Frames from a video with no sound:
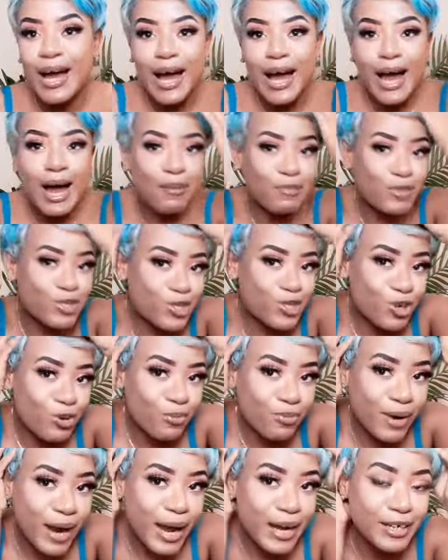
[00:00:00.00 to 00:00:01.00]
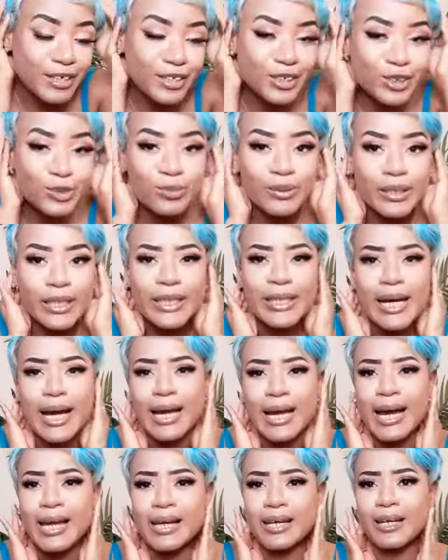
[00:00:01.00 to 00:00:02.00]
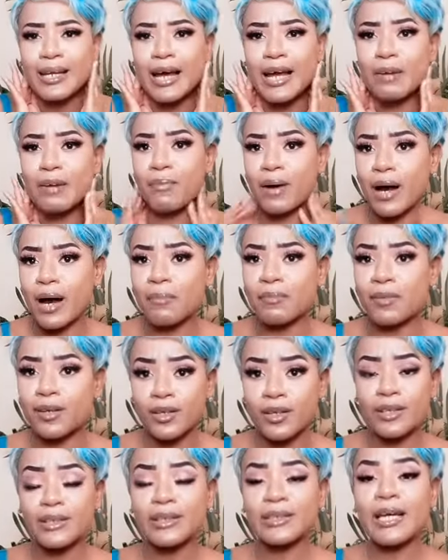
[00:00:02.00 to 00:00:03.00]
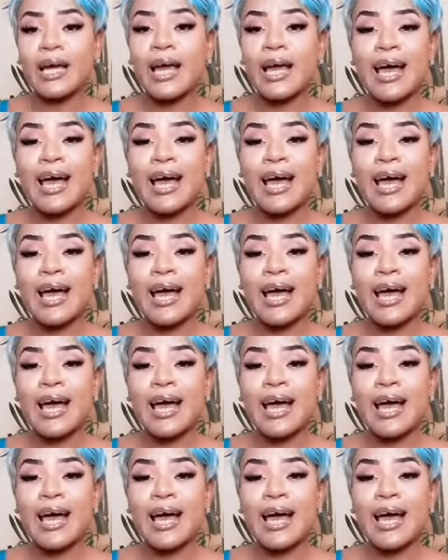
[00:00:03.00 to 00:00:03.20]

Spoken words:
I'm so proud of this wig. I got a lot of bomb looks.